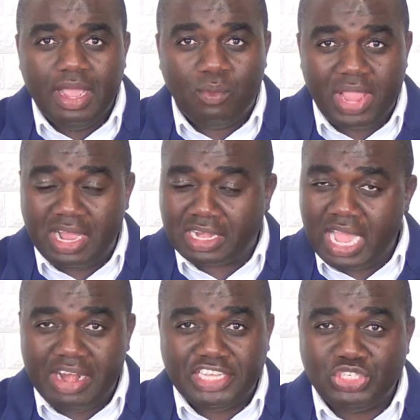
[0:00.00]
We
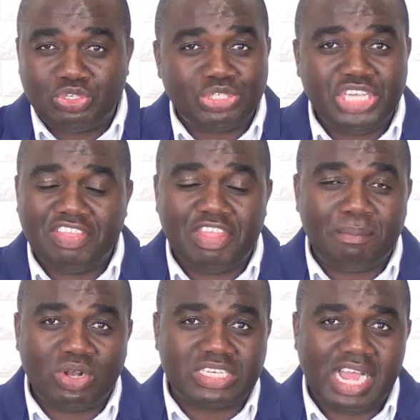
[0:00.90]
encourage you to share the
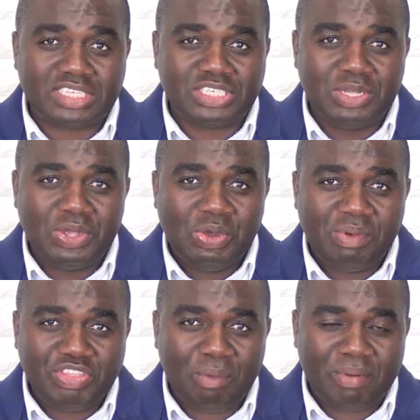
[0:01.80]
broadcast
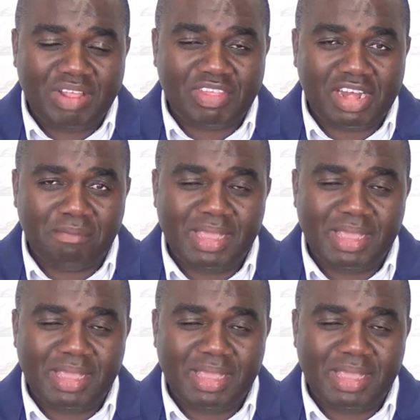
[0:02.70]
with your brethren.